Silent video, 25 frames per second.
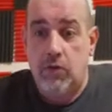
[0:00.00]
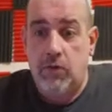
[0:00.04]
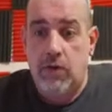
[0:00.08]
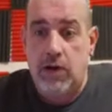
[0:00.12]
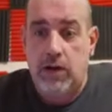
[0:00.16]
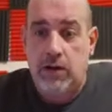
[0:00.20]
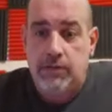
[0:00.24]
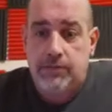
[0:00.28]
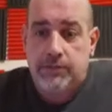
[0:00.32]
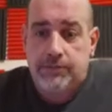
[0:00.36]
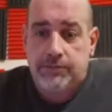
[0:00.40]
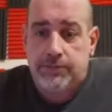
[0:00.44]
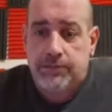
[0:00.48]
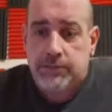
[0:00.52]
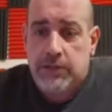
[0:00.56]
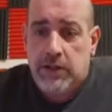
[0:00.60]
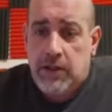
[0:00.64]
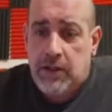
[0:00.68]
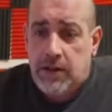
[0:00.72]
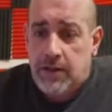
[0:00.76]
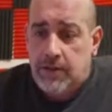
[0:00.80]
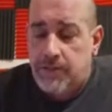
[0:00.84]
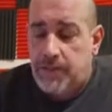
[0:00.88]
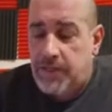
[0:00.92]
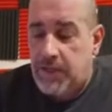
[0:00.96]
Well,
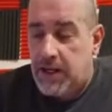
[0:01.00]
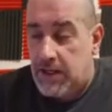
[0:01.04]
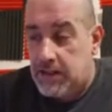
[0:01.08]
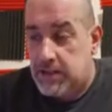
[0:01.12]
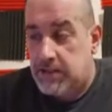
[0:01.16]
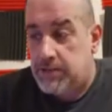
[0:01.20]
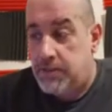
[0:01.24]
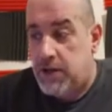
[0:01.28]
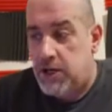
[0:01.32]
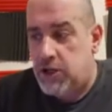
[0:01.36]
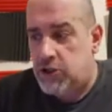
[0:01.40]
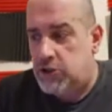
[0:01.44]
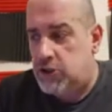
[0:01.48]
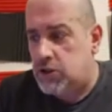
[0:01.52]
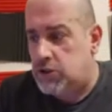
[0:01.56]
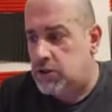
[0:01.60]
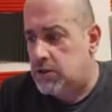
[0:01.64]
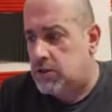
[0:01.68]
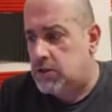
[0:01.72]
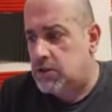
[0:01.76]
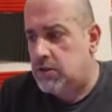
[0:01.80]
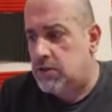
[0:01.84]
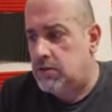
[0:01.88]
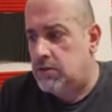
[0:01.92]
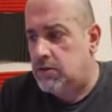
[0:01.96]
as I
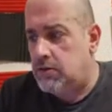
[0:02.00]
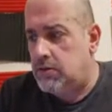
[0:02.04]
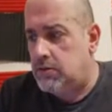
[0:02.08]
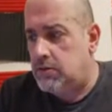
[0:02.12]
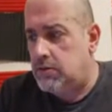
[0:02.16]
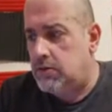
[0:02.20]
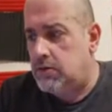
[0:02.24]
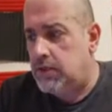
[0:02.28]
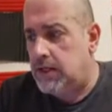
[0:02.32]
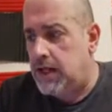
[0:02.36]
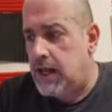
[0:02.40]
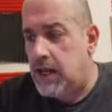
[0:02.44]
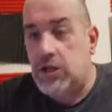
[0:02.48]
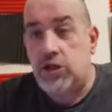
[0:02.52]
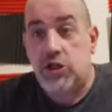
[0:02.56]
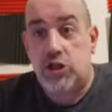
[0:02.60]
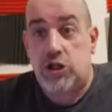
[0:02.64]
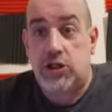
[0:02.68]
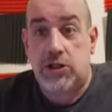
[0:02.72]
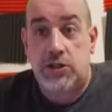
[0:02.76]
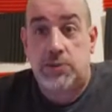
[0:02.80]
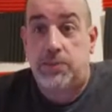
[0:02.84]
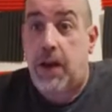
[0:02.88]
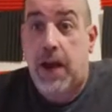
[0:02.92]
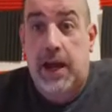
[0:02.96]
mentioned, the
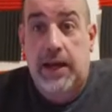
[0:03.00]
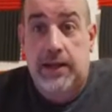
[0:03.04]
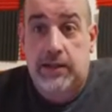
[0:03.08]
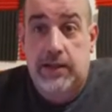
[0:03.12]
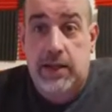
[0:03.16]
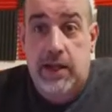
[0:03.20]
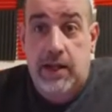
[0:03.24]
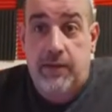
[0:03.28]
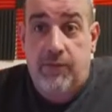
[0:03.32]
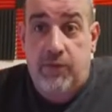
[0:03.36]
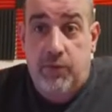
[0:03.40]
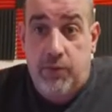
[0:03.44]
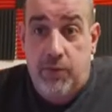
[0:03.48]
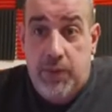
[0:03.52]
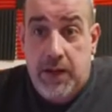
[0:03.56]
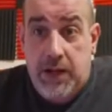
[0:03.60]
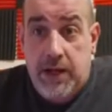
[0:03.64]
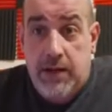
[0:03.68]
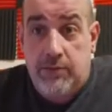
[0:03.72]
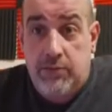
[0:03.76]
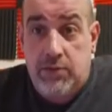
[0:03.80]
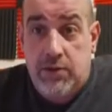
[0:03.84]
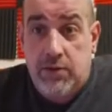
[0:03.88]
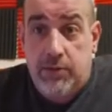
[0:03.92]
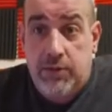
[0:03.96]
engines back then for
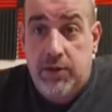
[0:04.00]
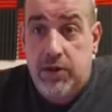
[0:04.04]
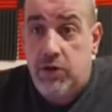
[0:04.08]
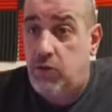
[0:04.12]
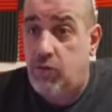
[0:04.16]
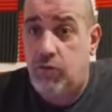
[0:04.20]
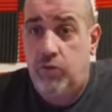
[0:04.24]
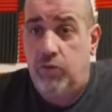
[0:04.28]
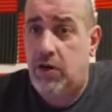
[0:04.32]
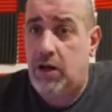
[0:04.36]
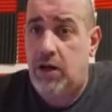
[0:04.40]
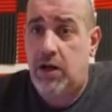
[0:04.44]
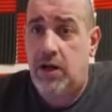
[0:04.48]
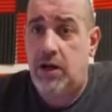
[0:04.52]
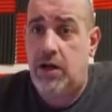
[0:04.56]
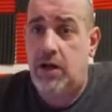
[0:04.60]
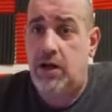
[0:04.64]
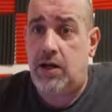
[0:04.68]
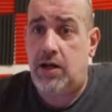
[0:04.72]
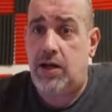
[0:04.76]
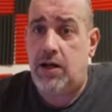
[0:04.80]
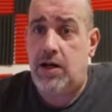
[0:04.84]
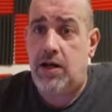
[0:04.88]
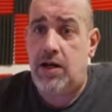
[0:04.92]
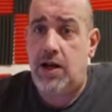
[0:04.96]
BMW were
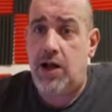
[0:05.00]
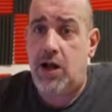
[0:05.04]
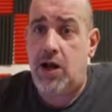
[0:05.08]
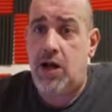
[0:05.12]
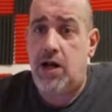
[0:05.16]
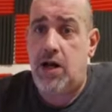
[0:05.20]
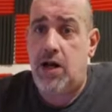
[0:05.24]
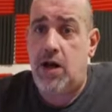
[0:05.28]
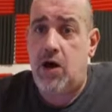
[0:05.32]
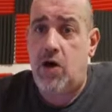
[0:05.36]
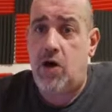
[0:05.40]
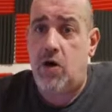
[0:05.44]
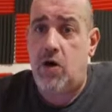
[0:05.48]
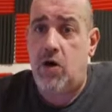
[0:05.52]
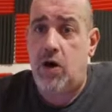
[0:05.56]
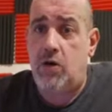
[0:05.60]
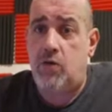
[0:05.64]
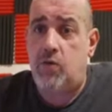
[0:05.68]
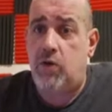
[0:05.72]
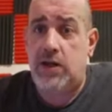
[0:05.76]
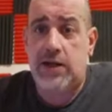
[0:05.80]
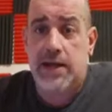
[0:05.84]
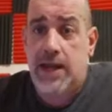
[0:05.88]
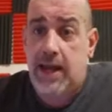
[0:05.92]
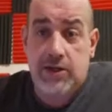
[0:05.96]

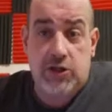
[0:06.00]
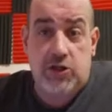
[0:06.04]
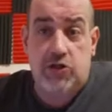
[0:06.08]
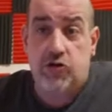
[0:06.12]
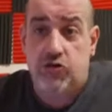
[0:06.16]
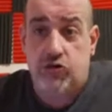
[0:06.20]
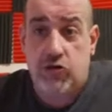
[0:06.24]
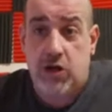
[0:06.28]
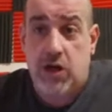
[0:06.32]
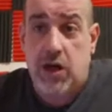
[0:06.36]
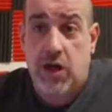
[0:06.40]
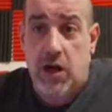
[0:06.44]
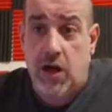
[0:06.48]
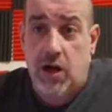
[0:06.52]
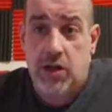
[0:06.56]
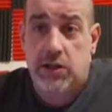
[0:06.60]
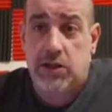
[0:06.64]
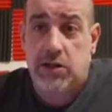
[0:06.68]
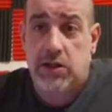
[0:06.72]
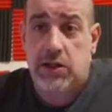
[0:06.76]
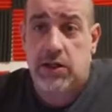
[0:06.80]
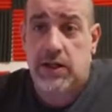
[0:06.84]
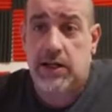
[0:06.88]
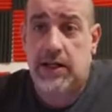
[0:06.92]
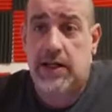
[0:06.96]
legendary,
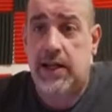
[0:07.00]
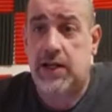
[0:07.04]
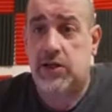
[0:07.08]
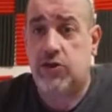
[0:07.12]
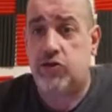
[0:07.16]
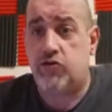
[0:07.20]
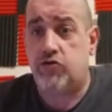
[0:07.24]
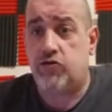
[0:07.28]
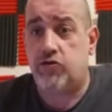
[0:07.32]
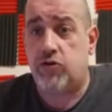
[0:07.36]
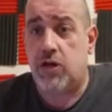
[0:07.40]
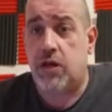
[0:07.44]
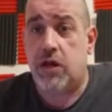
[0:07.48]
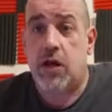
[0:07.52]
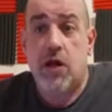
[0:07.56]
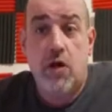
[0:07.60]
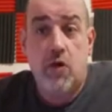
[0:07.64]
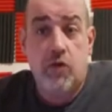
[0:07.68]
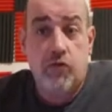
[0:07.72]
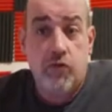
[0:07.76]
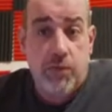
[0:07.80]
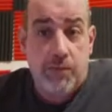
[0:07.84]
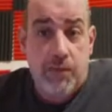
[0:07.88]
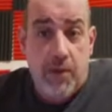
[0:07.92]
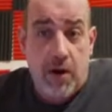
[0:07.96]
utterly legendary,
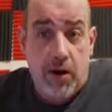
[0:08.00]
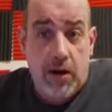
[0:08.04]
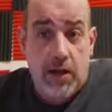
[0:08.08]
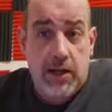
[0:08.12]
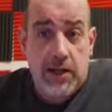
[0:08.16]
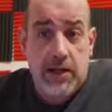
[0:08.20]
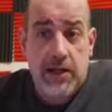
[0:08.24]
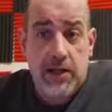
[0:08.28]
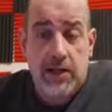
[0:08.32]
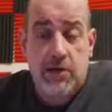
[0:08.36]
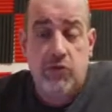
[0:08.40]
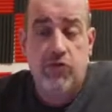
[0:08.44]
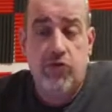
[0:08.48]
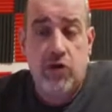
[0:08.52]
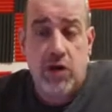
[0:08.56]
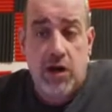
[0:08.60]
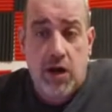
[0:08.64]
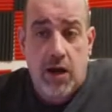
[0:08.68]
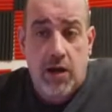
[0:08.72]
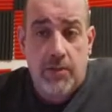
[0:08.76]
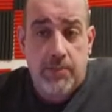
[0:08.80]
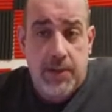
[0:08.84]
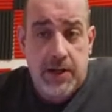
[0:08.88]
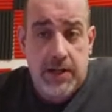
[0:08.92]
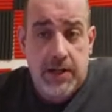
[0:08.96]
with
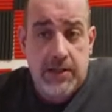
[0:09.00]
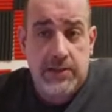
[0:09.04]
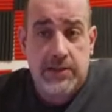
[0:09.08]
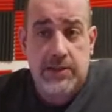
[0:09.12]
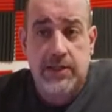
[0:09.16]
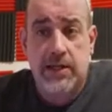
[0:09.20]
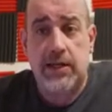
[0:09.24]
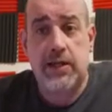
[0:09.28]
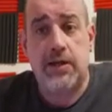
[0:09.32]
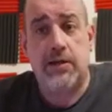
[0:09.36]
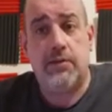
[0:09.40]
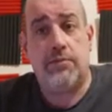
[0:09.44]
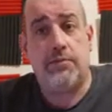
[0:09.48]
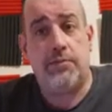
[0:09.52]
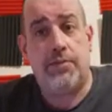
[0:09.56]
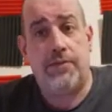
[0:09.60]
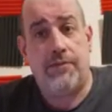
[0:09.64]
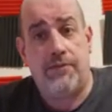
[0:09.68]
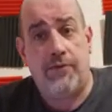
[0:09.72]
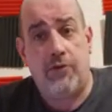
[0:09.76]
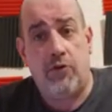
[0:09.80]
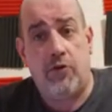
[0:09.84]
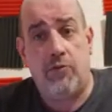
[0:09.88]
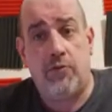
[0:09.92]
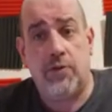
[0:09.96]
reliability,
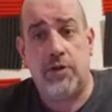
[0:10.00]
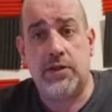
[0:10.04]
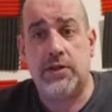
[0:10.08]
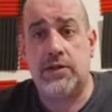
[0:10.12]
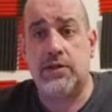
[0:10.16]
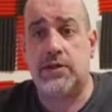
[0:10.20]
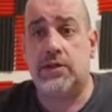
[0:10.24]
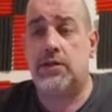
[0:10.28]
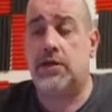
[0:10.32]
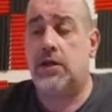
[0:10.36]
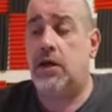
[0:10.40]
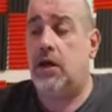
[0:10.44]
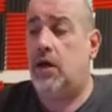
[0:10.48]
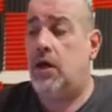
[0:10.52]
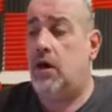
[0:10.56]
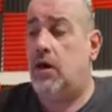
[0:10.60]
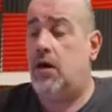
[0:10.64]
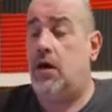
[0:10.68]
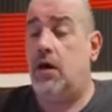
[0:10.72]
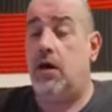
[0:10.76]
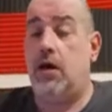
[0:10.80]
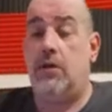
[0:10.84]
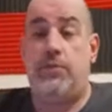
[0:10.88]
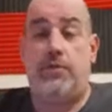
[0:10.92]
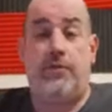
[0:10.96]
performance,
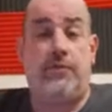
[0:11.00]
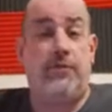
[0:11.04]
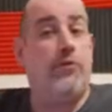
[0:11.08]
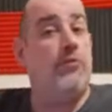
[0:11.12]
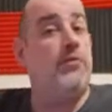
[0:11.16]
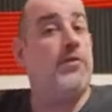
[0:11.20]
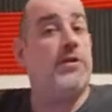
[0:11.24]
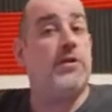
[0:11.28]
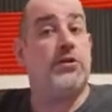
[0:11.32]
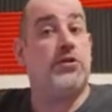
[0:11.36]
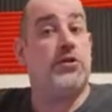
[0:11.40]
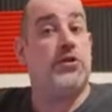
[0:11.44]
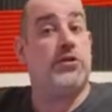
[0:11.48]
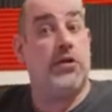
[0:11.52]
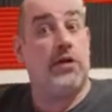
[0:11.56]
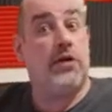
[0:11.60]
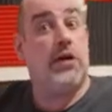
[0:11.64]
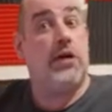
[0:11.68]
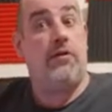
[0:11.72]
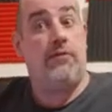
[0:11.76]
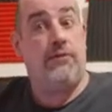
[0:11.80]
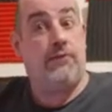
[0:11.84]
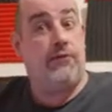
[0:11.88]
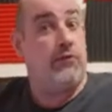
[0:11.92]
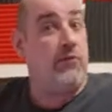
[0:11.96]

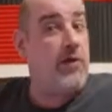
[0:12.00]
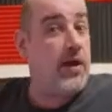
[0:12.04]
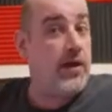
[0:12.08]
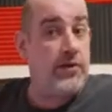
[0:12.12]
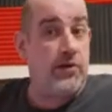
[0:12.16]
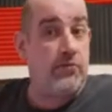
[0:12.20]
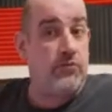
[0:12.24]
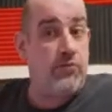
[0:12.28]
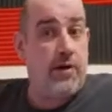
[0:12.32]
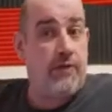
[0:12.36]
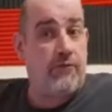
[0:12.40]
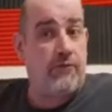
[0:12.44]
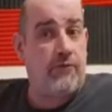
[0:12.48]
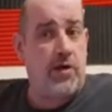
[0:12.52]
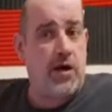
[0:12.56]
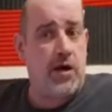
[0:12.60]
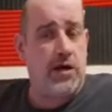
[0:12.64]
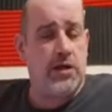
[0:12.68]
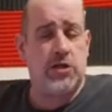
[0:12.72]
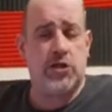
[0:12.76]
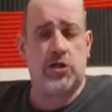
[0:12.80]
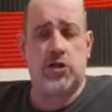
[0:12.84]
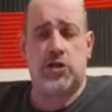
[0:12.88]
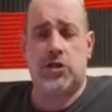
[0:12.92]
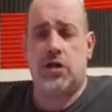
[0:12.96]
throughout the rev
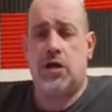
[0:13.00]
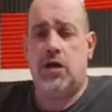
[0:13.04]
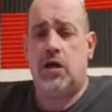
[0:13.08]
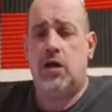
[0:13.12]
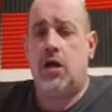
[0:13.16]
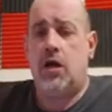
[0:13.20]
range.